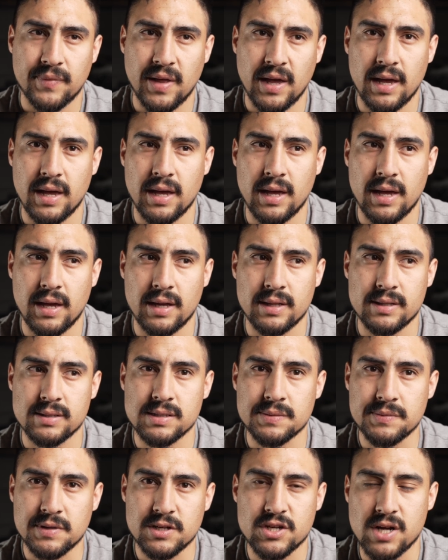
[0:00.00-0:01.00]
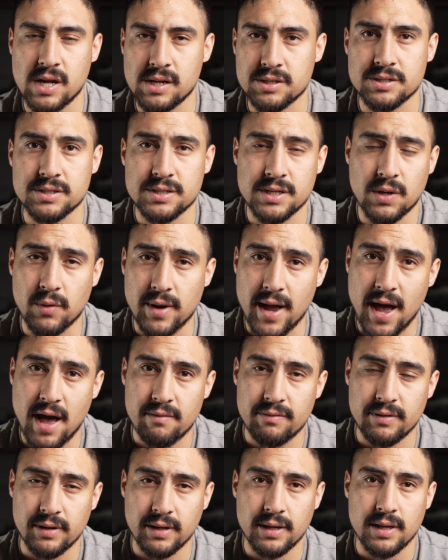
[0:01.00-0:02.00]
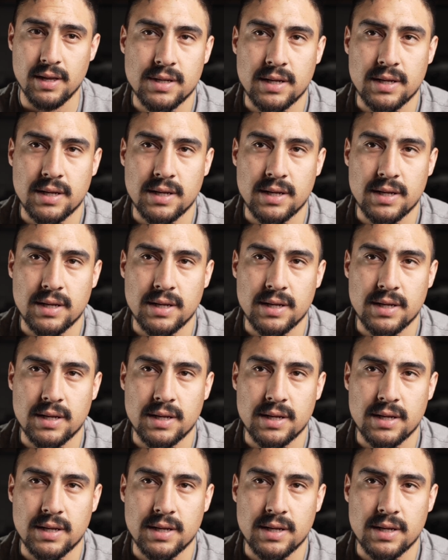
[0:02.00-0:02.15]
and some of the challenges they were having.